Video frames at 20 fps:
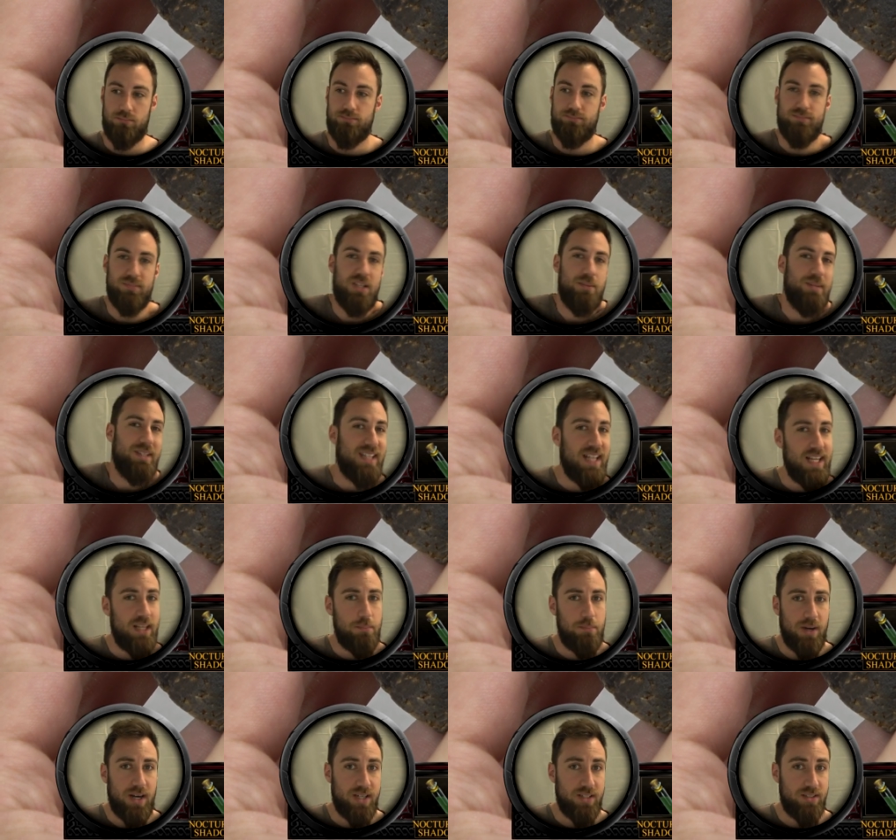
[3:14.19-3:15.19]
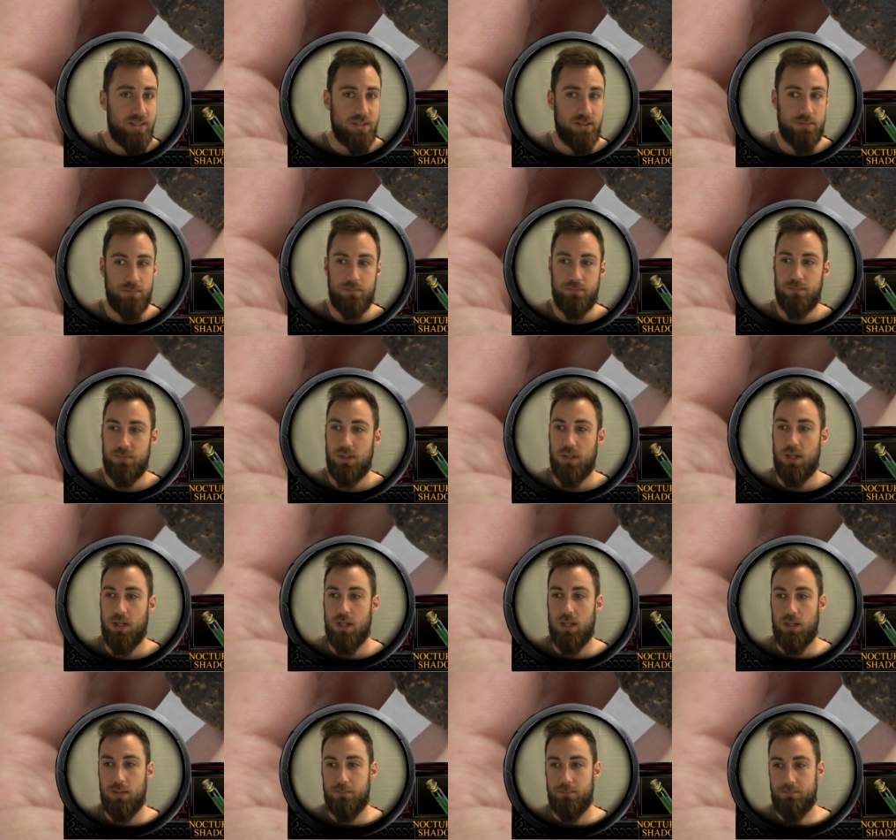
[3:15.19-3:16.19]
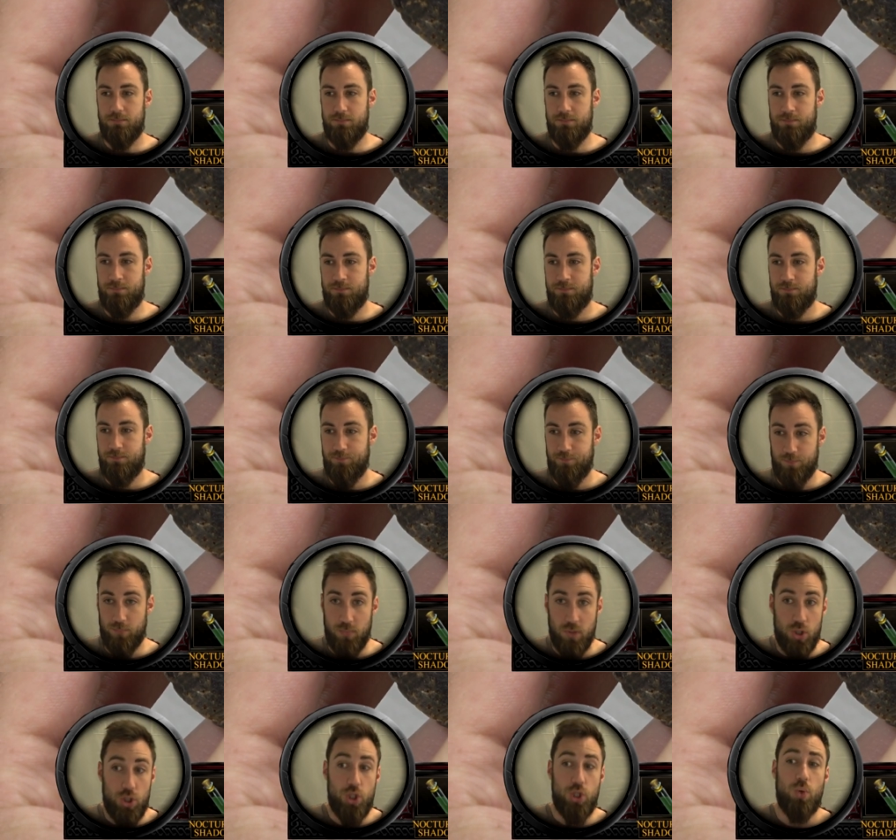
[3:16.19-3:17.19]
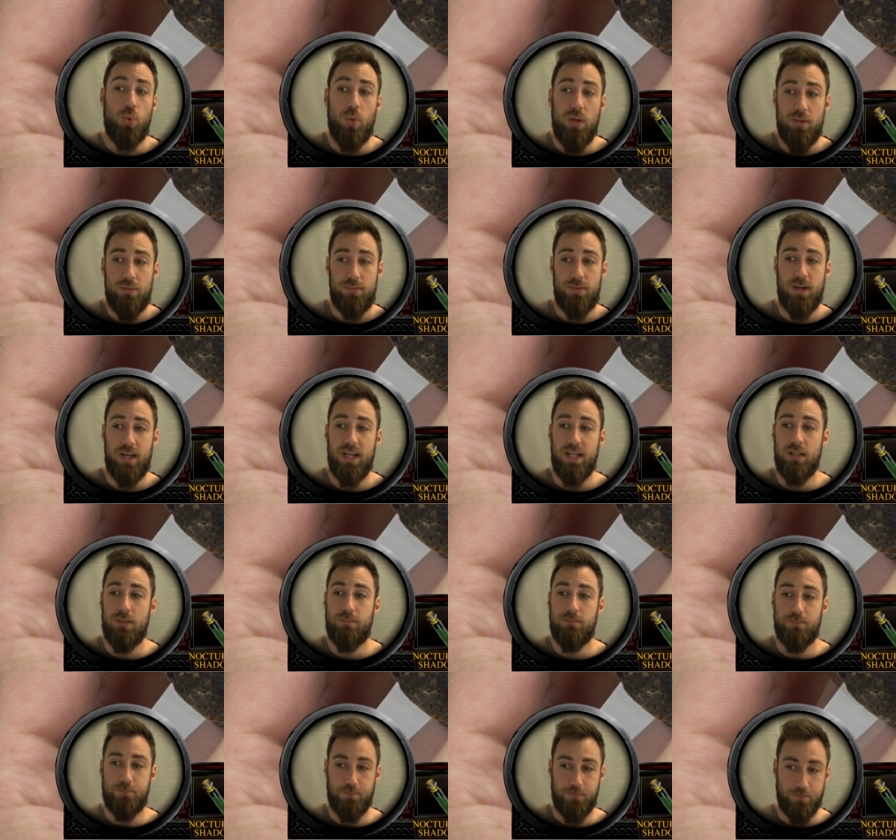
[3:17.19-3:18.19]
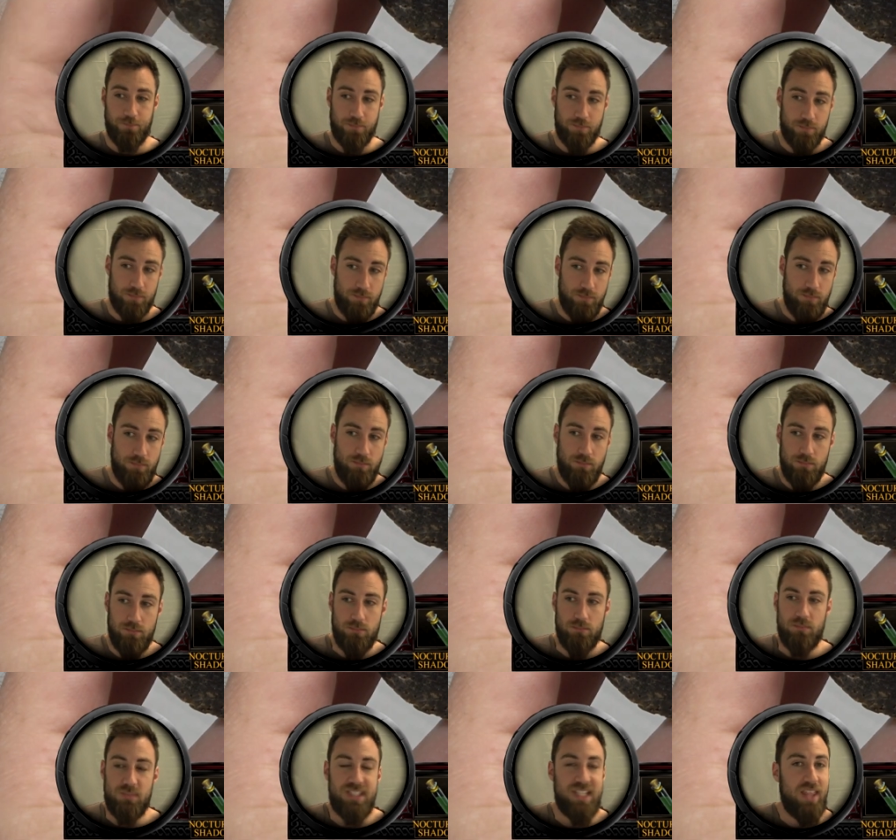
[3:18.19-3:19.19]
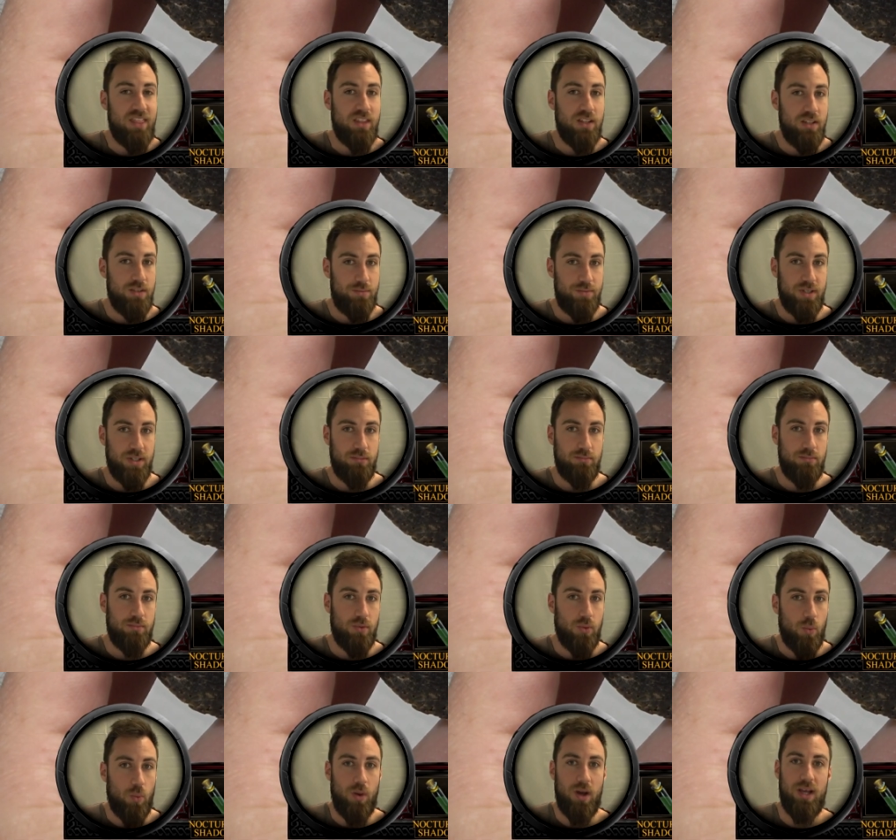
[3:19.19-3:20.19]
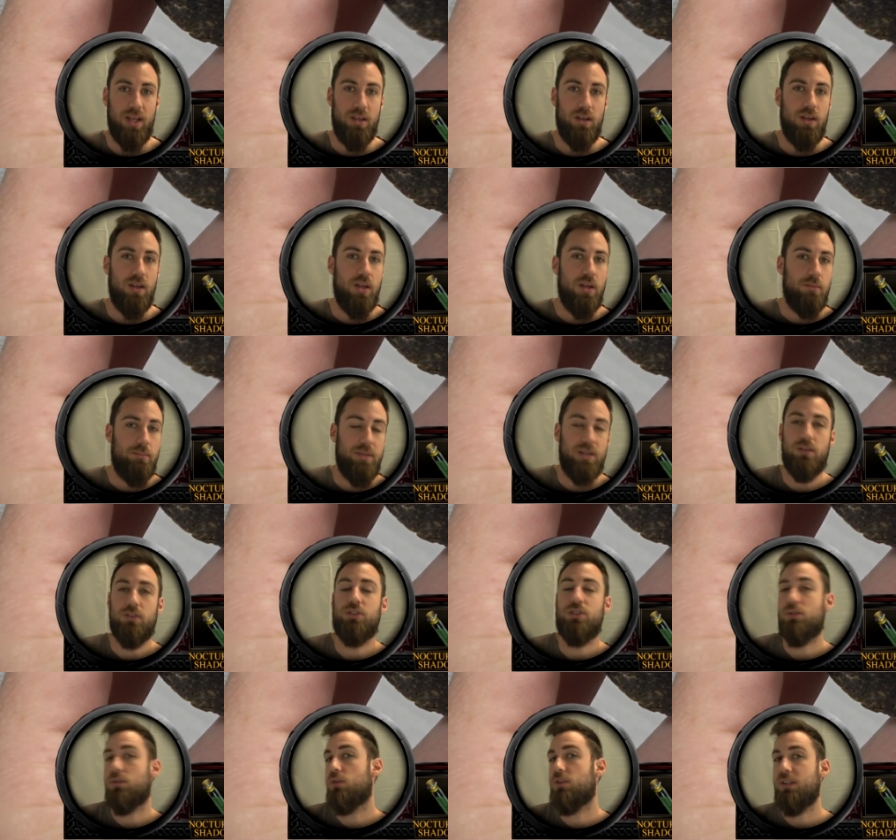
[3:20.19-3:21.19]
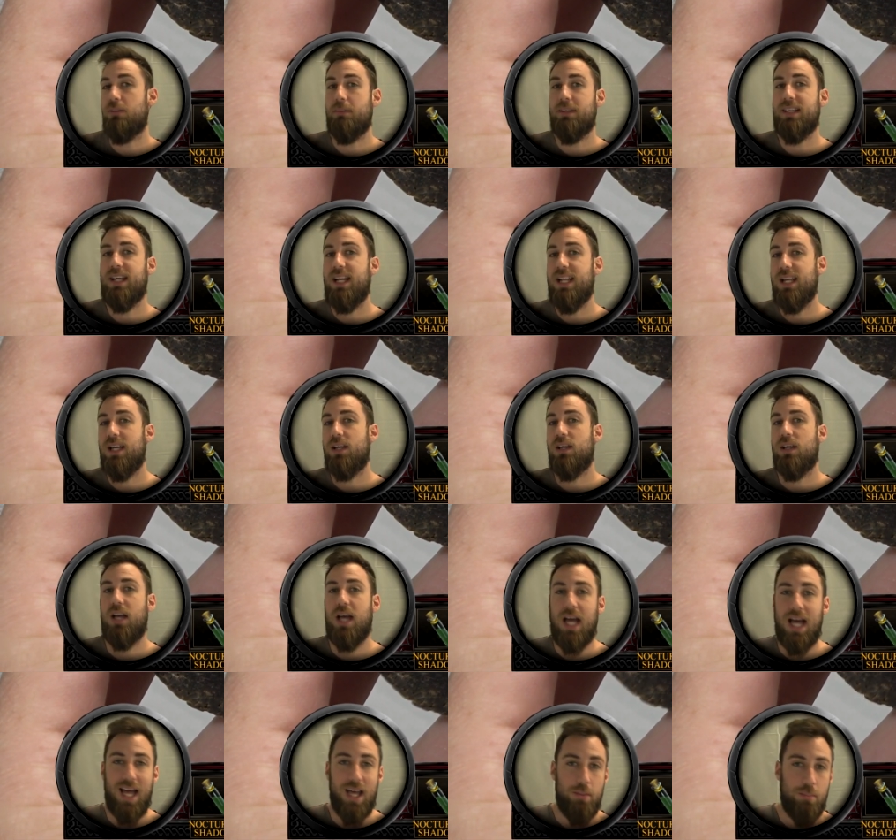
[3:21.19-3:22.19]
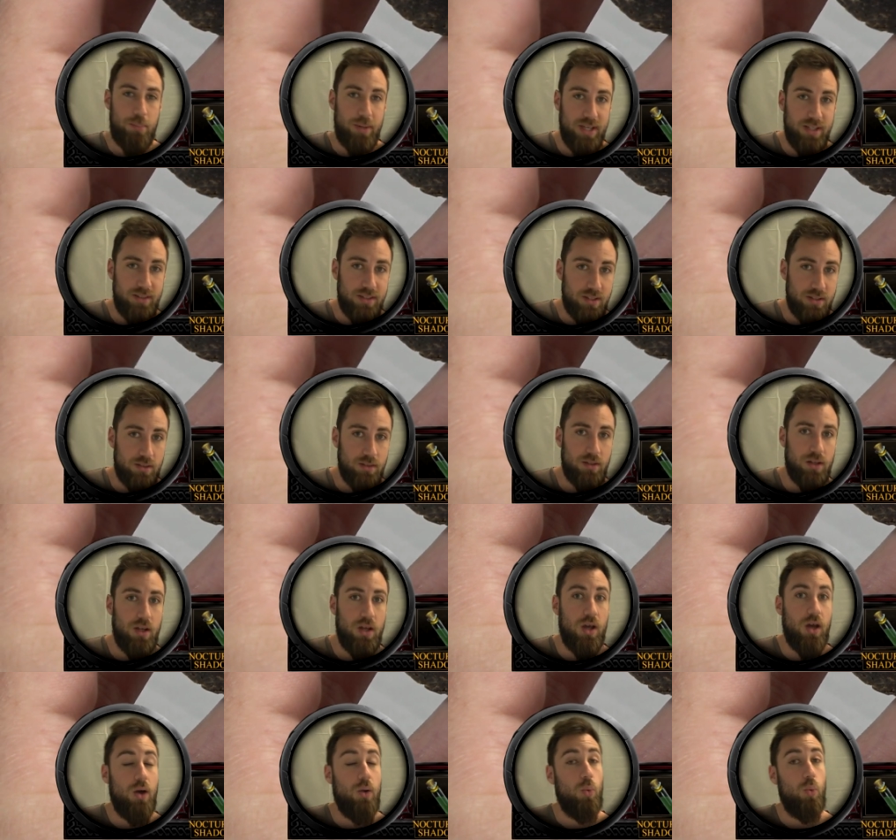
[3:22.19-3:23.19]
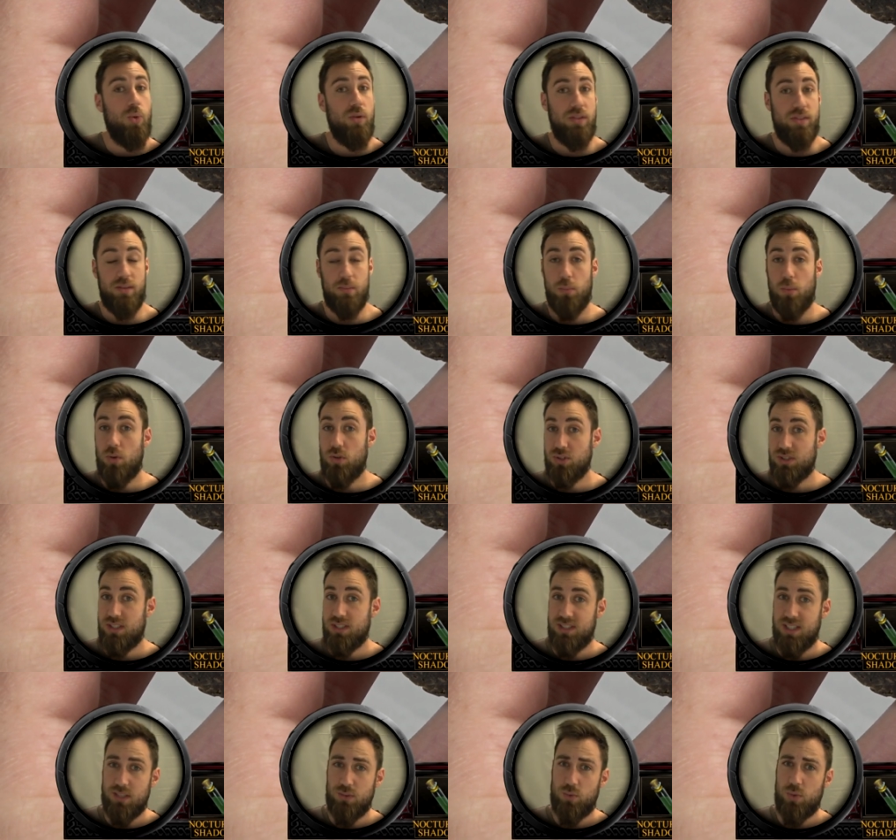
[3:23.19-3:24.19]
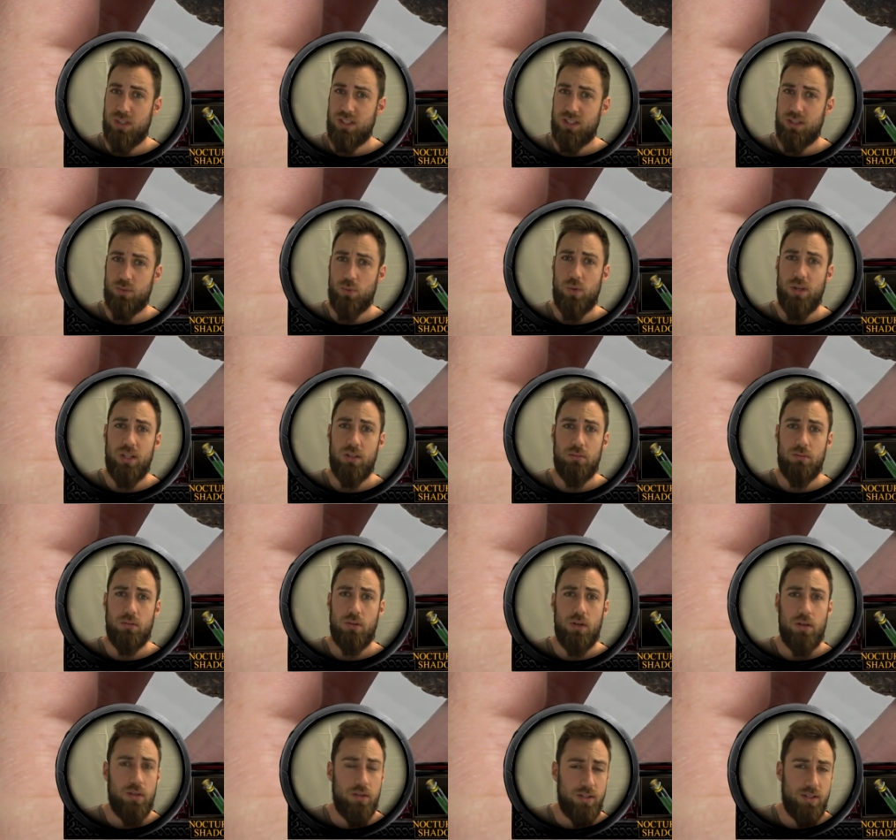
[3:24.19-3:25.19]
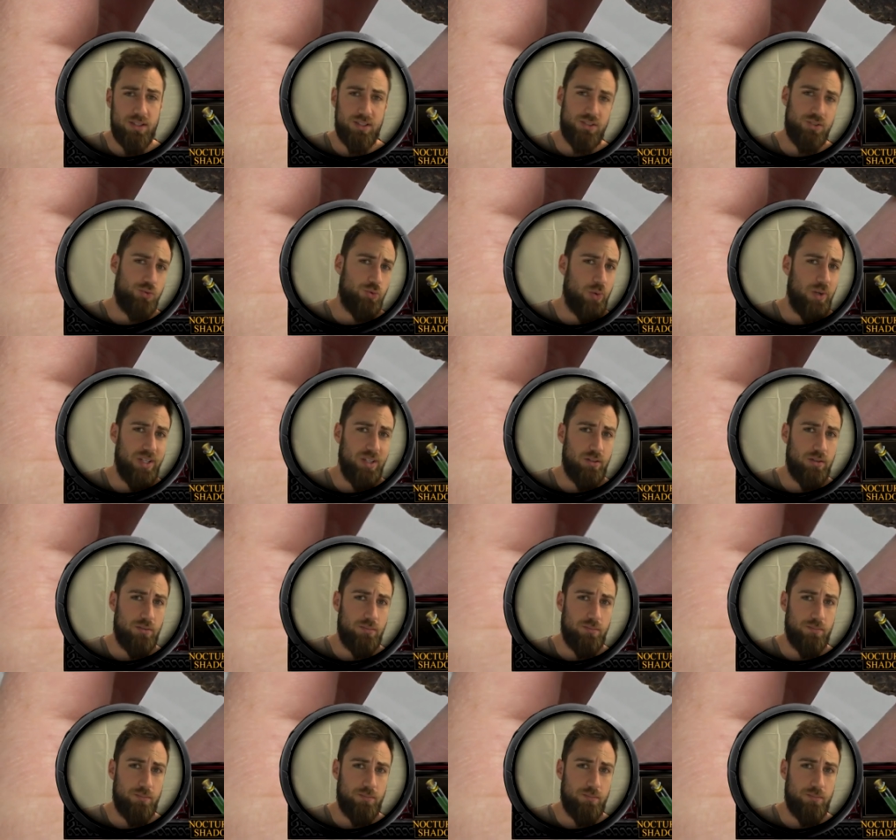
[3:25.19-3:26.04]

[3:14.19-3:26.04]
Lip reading: the metallic parts, you will find something different. Why? Because on the metallic I painted with the most saturated green straight,